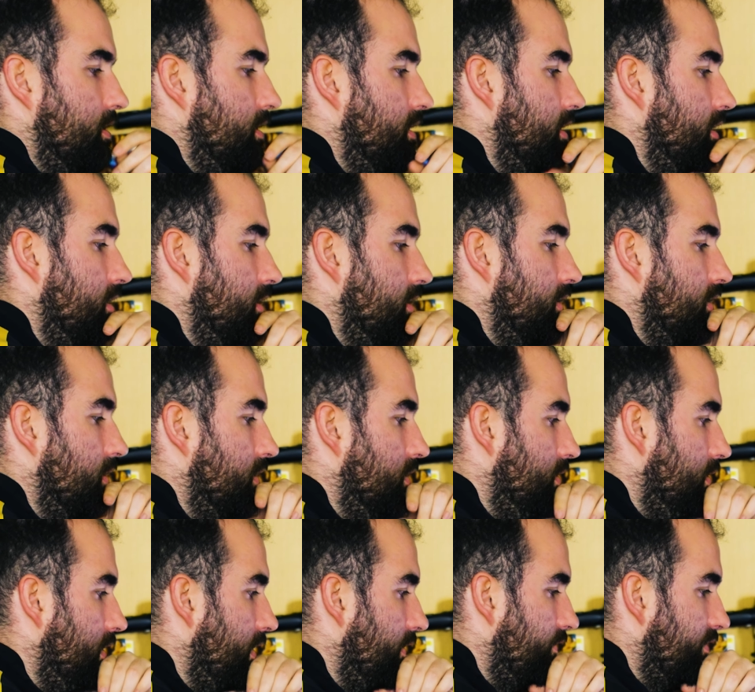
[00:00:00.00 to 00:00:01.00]
then,
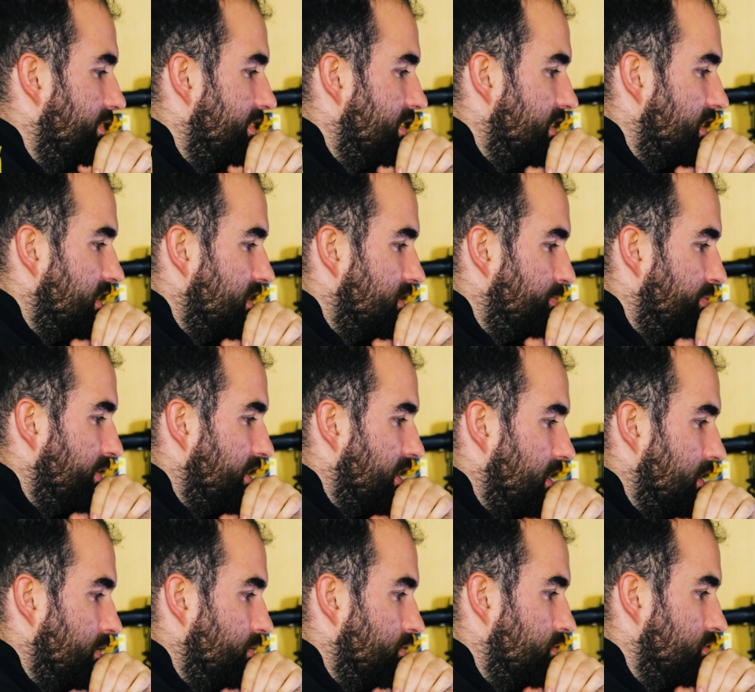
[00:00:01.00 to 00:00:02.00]
if need
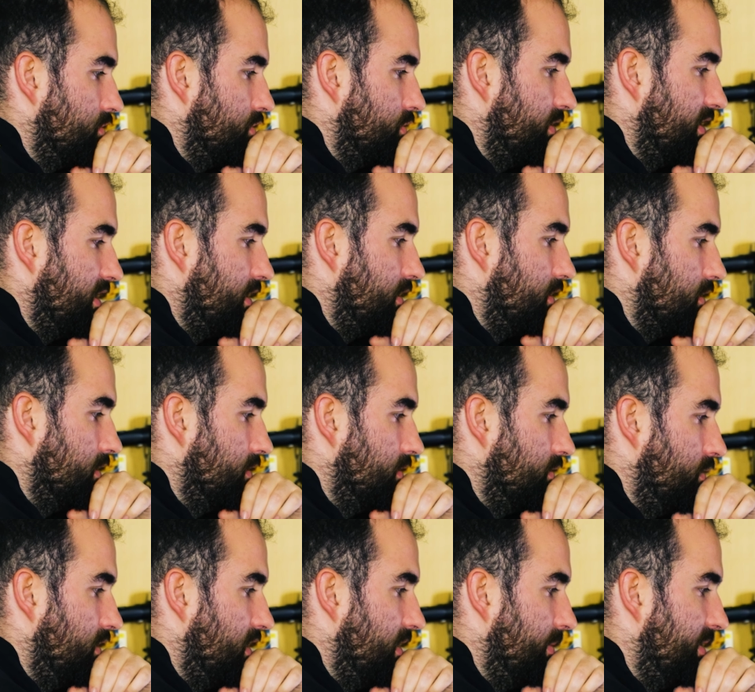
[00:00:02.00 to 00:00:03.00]
be, we'll tweak the
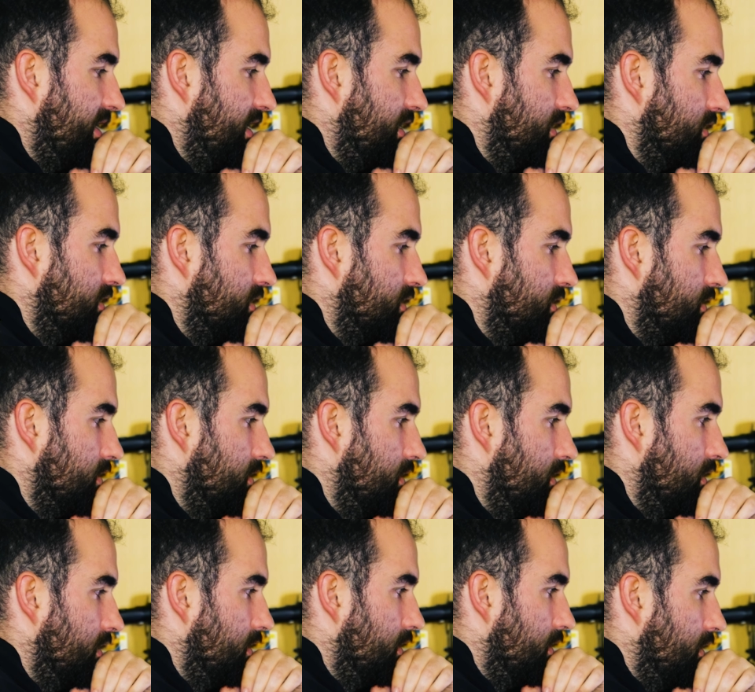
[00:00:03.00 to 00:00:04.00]
white balance
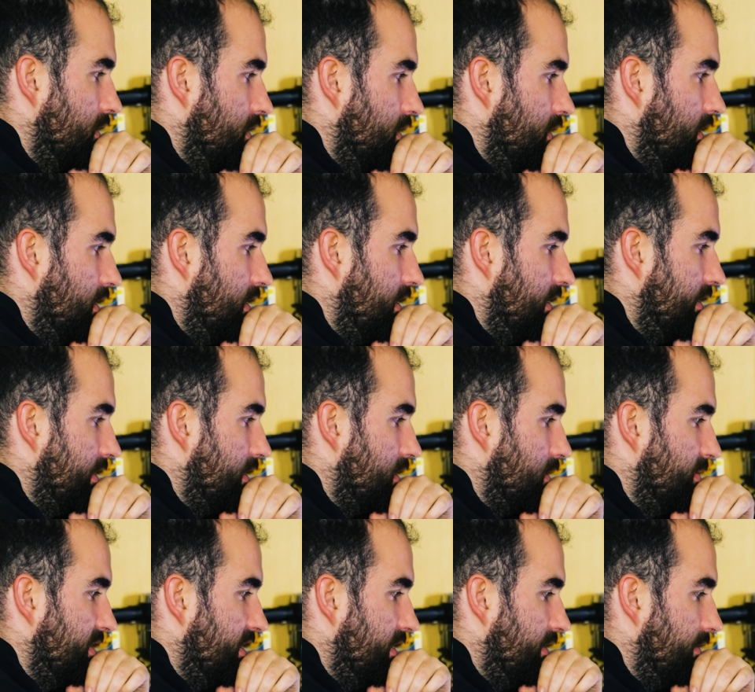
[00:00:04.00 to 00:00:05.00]
a little
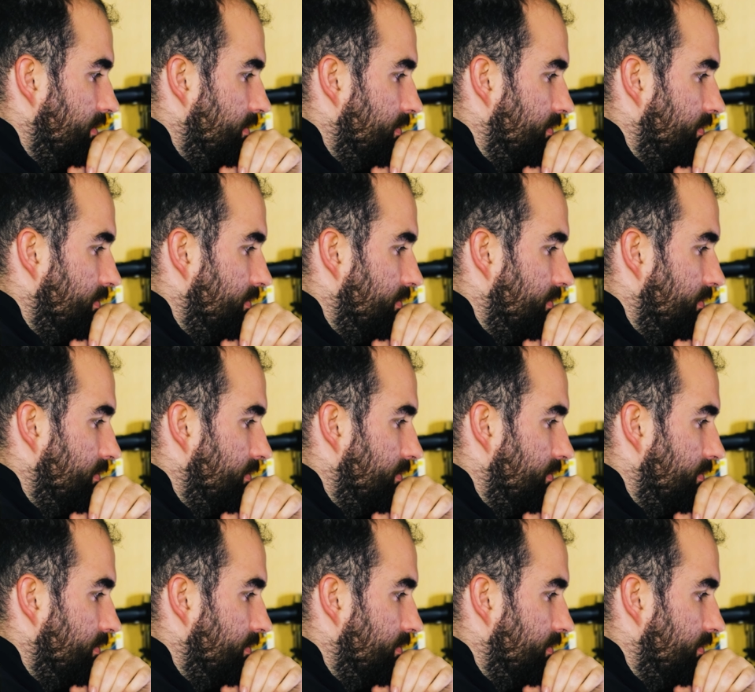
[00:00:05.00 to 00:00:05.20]
bit.